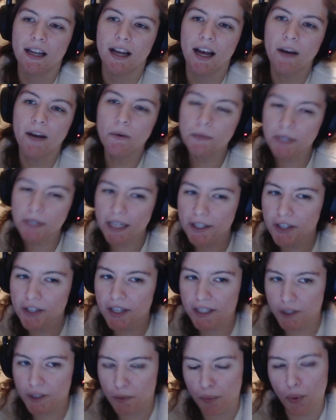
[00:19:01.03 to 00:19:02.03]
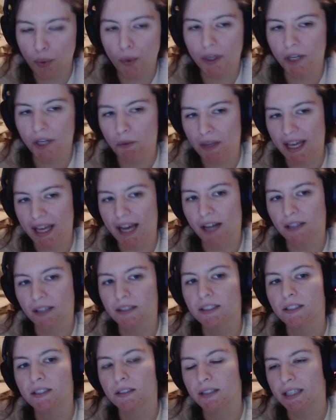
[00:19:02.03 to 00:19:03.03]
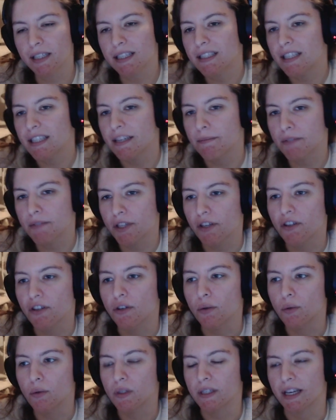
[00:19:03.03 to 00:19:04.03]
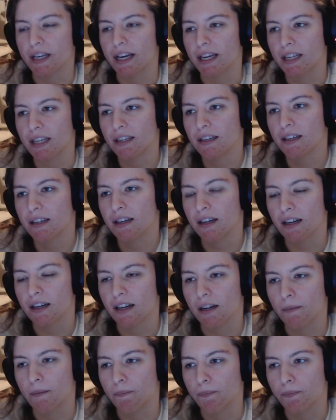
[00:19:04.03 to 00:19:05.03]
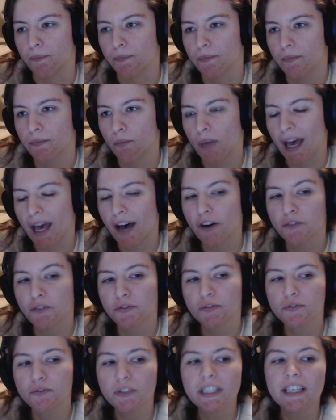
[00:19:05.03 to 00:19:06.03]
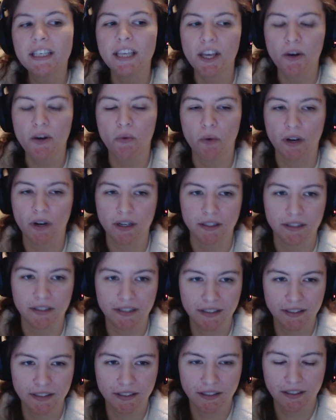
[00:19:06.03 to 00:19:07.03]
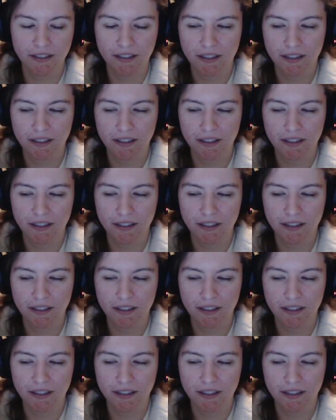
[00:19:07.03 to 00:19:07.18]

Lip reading: I was actually disappointed with how little they seemed to use that. How freaky it was.